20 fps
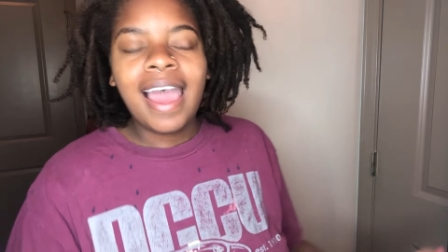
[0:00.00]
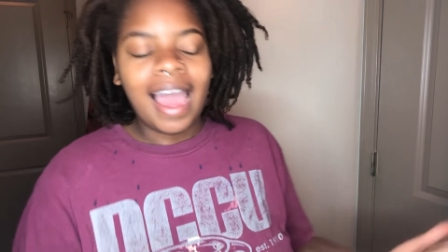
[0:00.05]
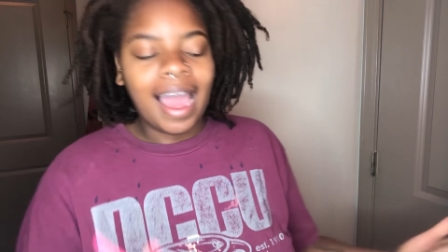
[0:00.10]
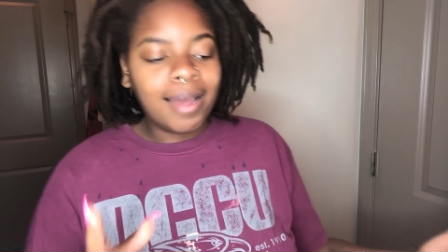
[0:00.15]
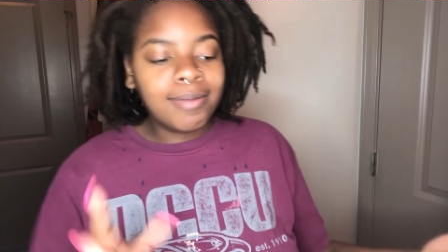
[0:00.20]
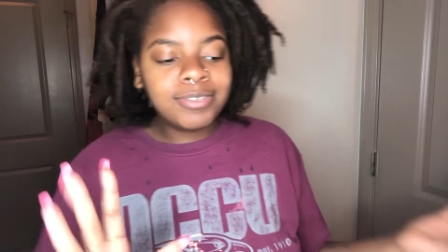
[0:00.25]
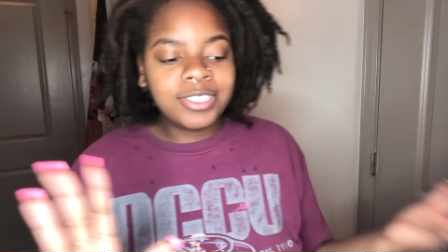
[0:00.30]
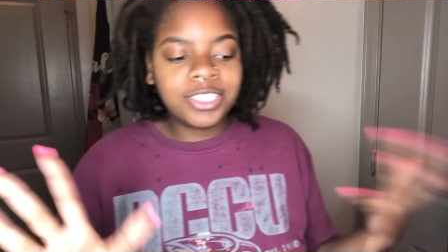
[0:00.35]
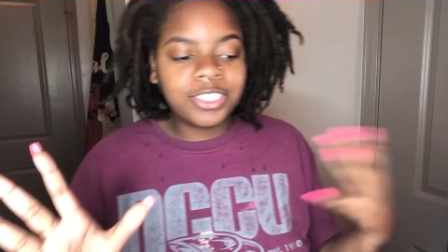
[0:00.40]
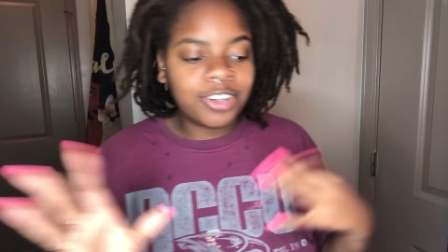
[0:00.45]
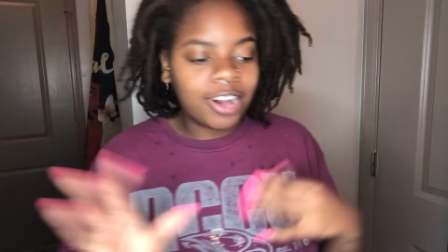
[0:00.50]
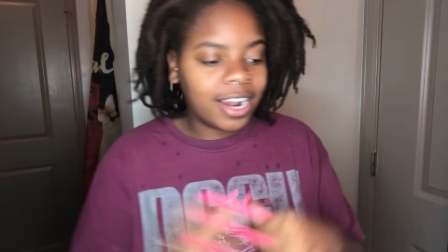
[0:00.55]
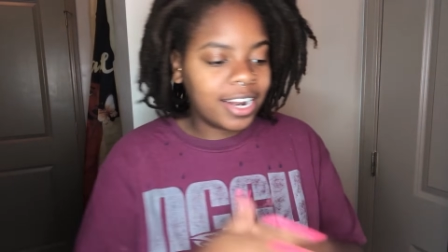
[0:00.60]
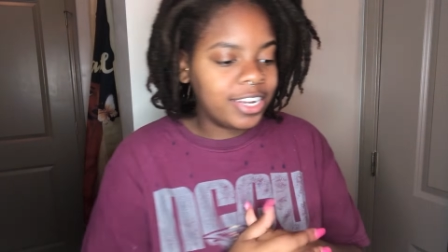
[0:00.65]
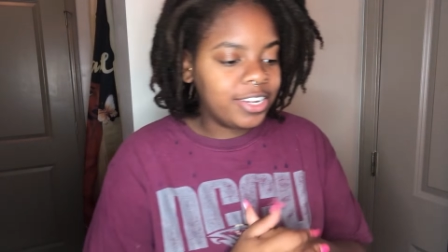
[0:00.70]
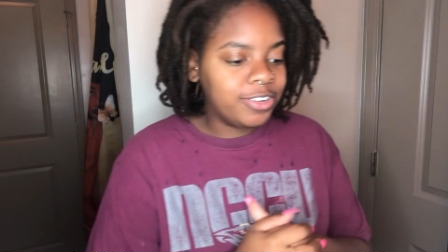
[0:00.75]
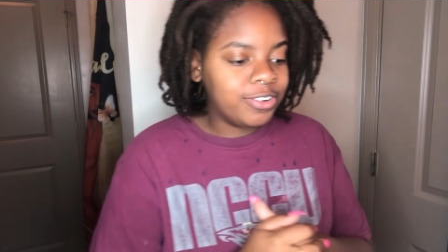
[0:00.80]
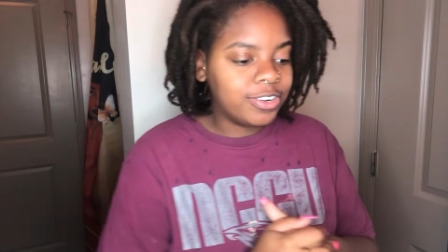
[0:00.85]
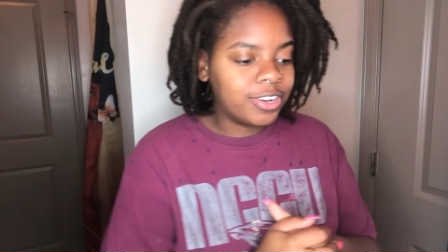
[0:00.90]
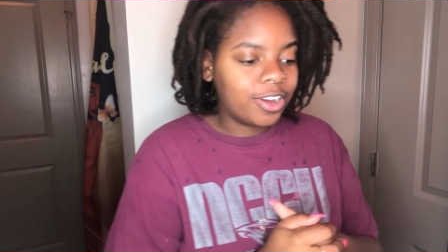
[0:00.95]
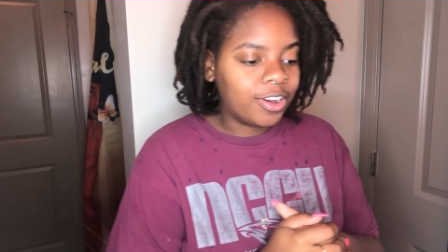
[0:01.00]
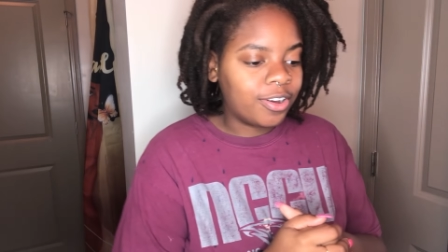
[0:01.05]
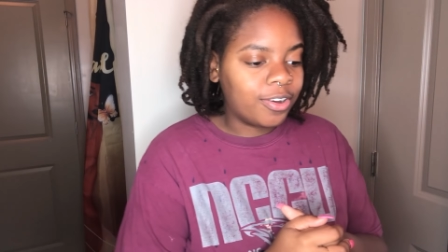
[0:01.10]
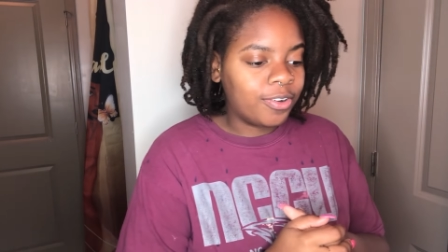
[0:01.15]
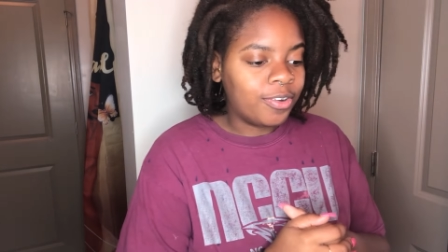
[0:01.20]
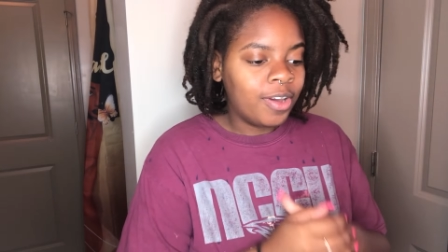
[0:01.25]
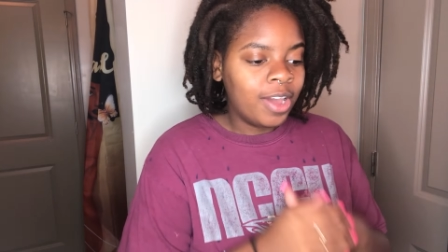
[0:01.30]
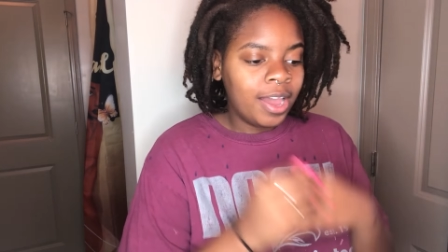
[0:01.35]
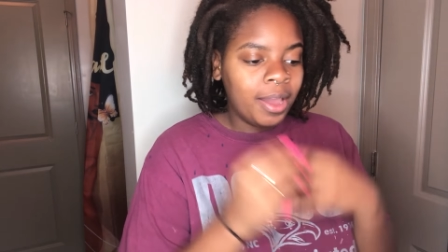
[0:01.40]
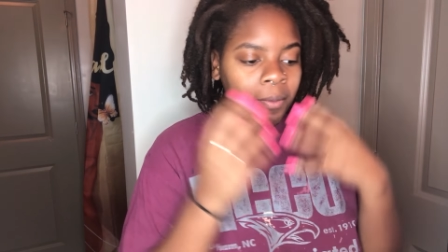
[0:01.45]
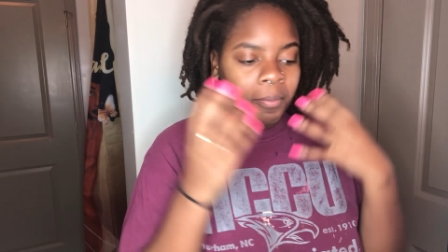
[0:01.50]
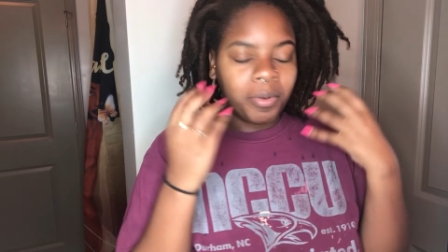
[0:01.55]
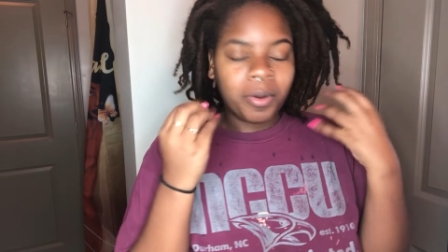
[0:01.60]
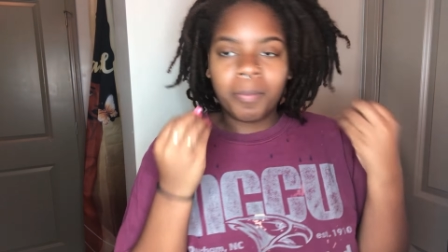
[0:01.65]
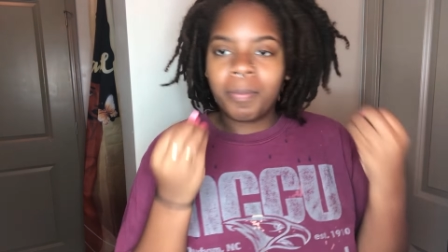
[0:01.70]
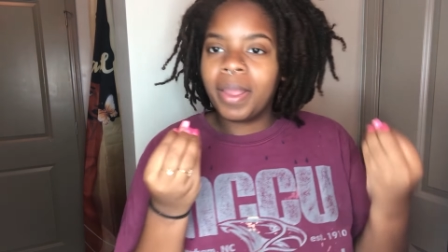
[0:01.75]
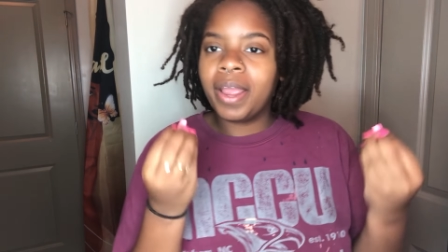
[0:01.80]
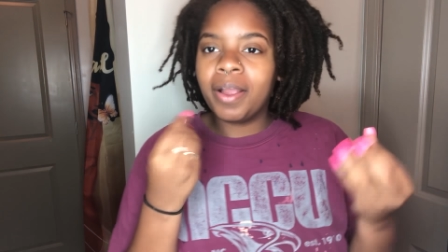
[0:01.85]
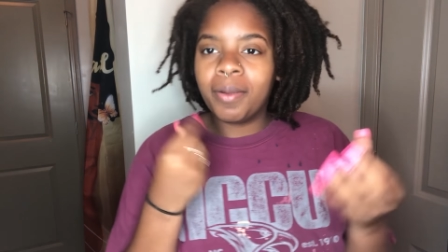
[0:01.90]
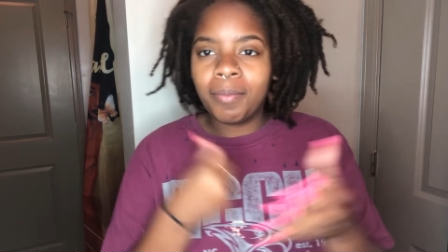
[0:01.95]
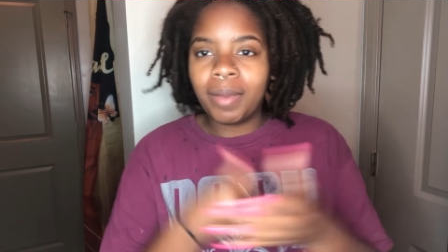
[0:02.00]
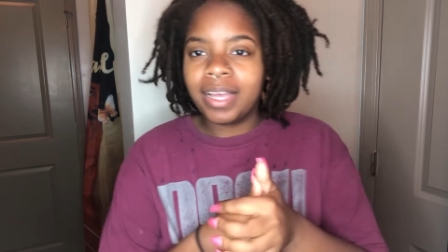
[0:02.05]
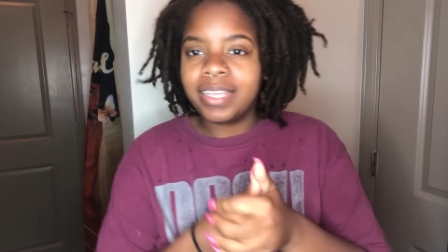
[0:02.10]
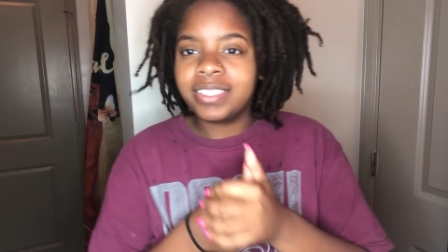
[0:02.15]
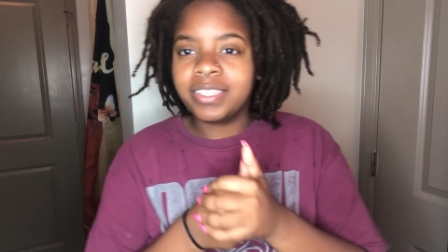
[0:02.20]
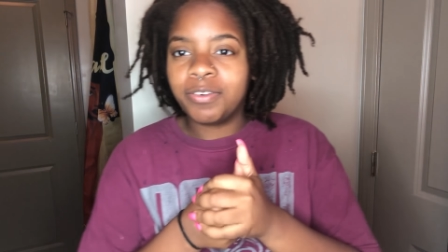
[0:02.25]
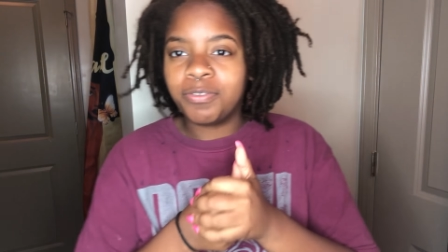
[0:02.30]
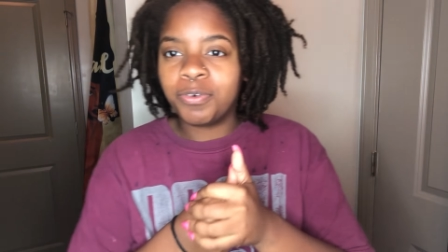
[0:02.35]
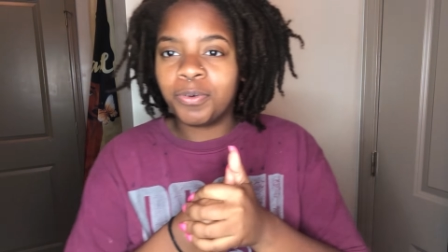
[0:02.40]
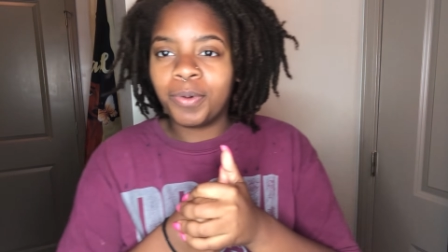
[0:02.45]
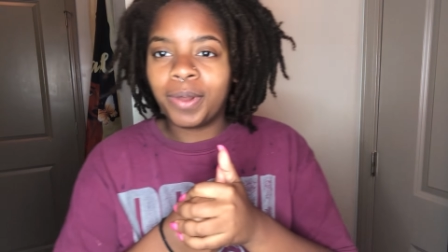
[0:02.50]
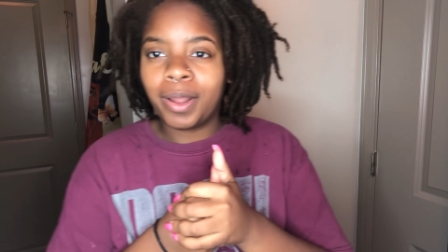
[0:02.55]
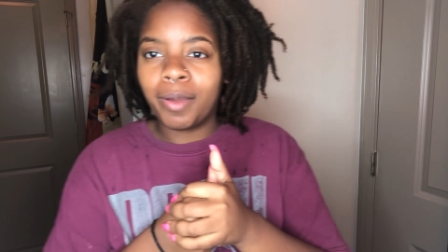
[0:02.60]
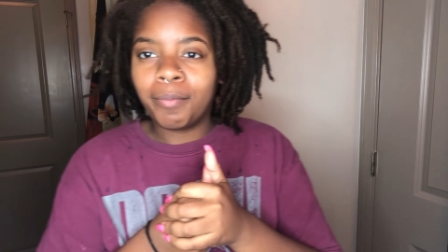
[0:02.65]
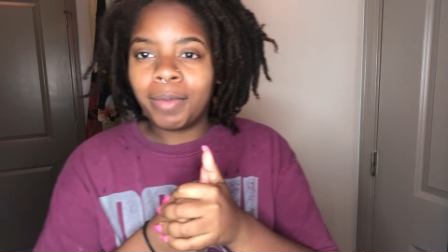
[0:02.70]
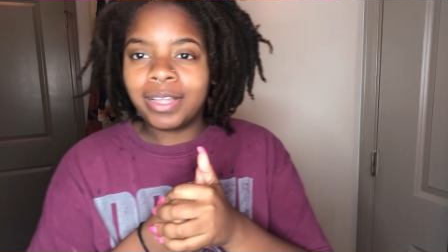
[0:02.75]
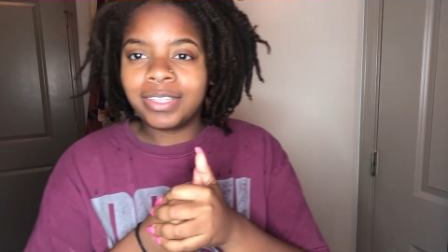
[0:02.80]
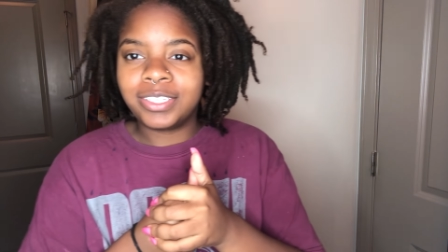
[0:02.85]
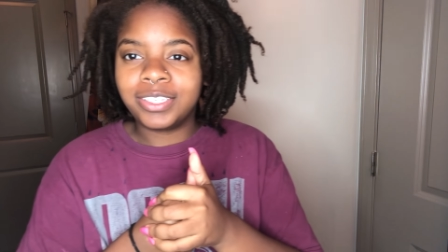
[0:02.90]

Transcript: I'm just trying to, you know, prepare myself for what I'm about